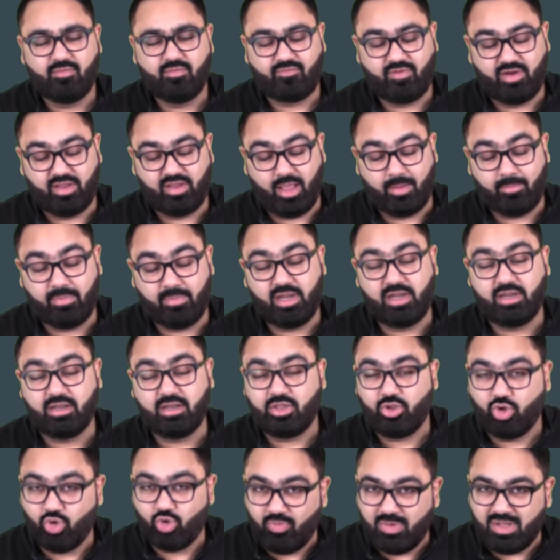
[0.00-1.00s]
For example, in
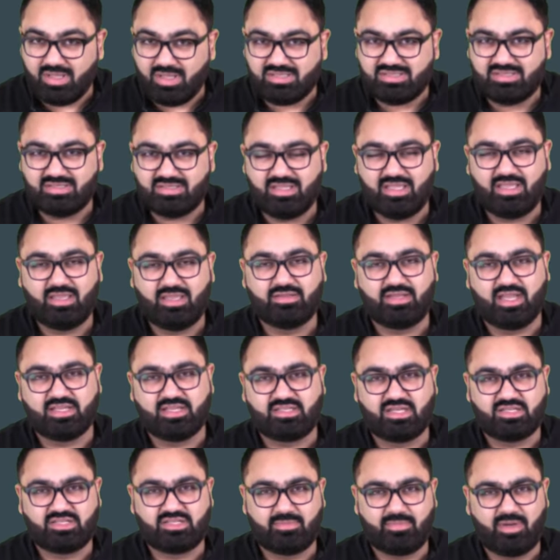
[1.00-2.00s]
humans, the
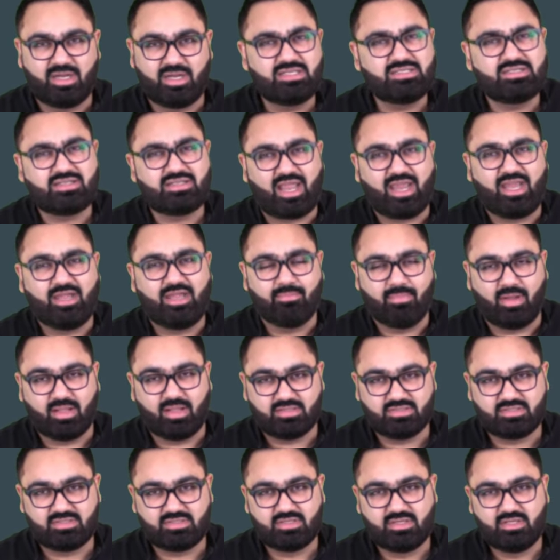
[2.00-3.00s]
gestation period is 9
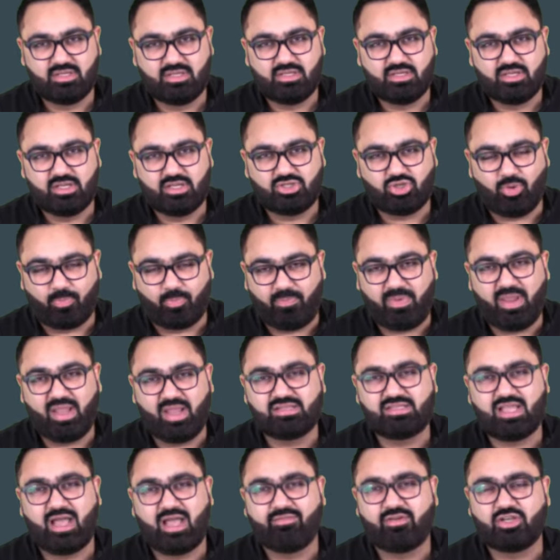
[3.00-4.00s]
months. So
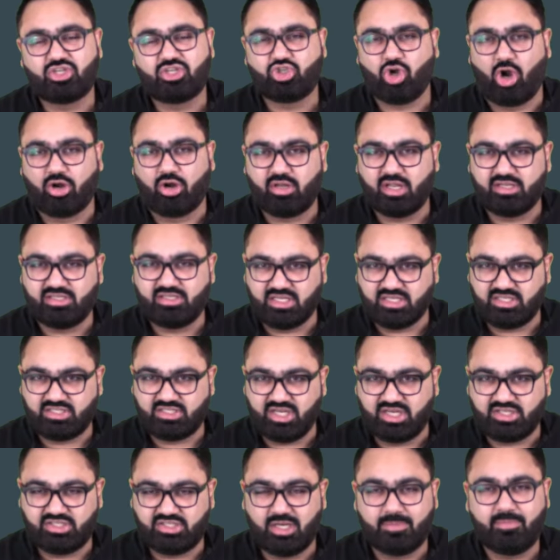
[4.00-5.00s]
pigs have a shorter
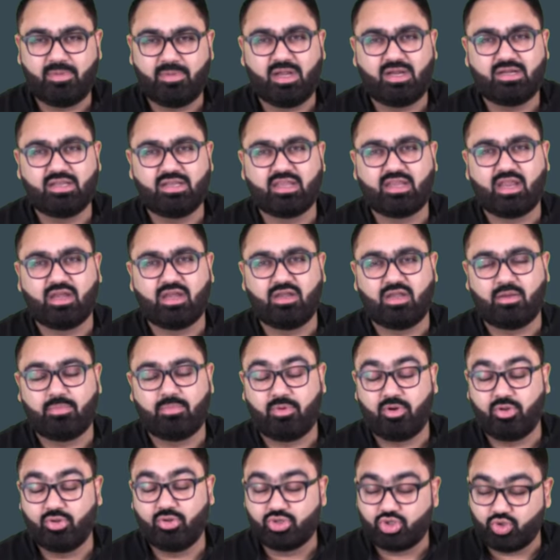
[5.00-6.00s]
gestation period. They can
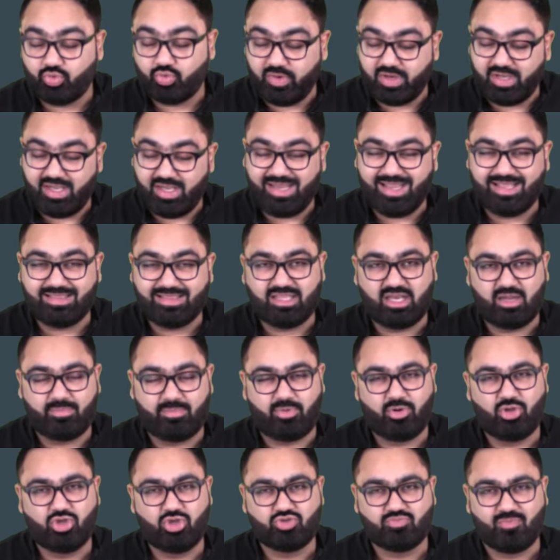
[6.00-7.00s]
reproduce quickly and they
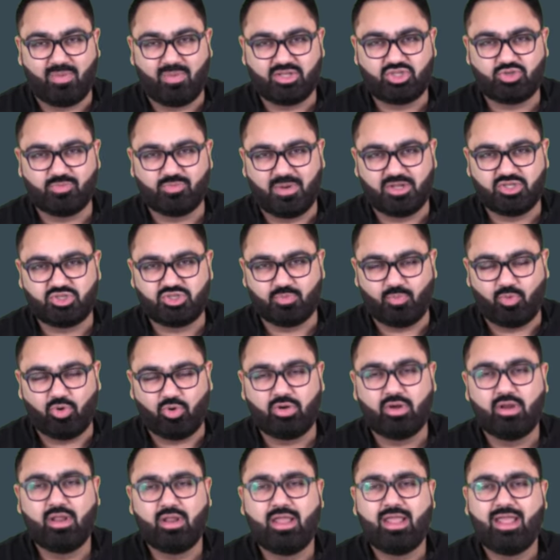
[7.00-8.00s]
reproduce much, much
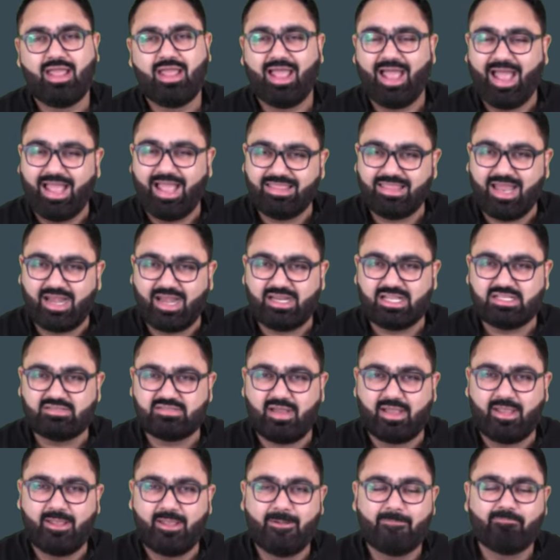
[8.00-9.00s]
more. And that
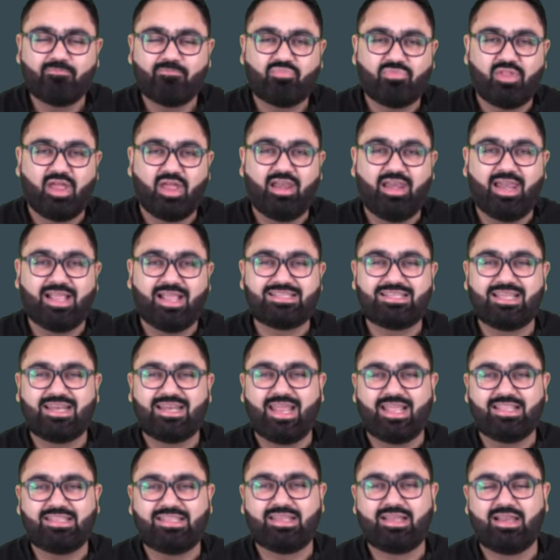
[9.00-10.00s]
is why the
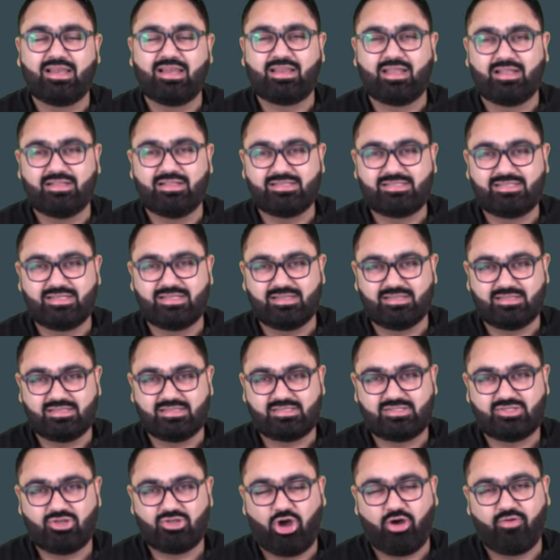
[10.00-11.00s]
lesser ethical
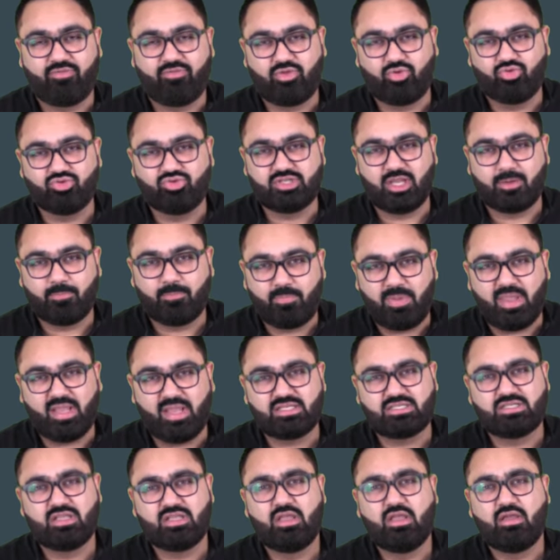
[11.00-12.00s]
concerns of using
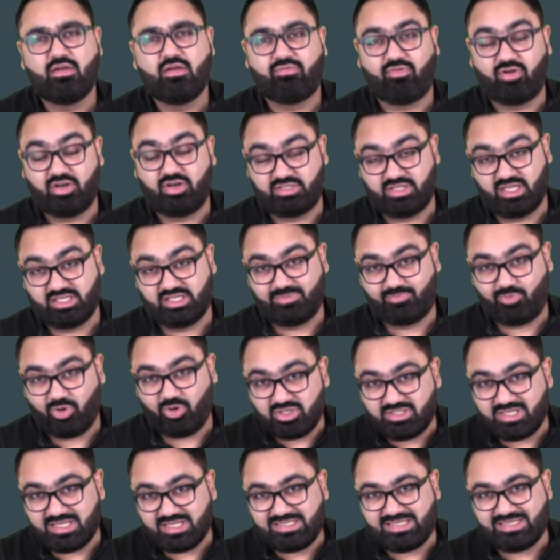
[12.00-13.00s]
pigs for such
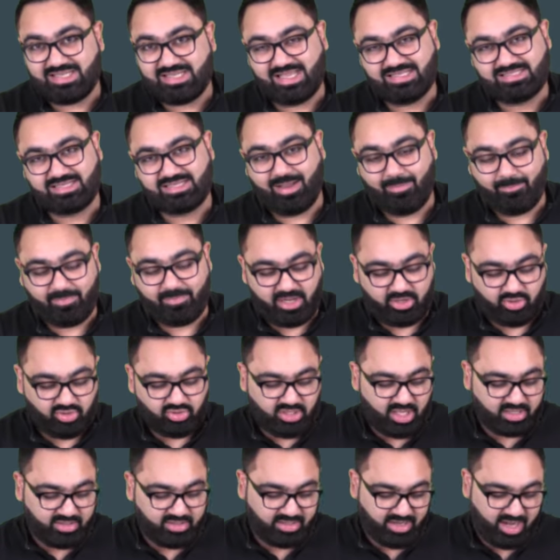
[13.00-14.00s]
processes as compared to
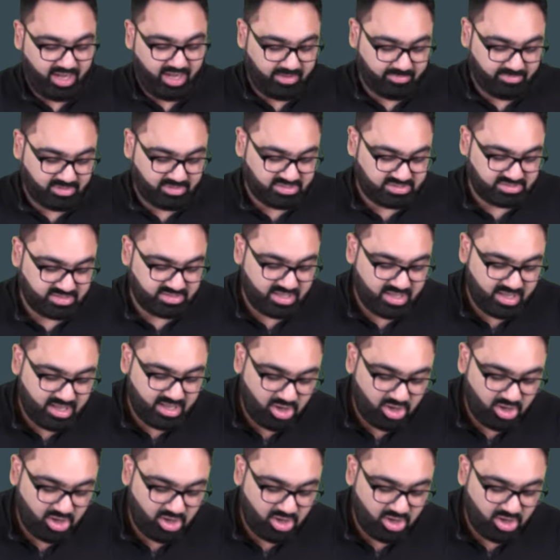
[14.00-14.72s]
the other animals.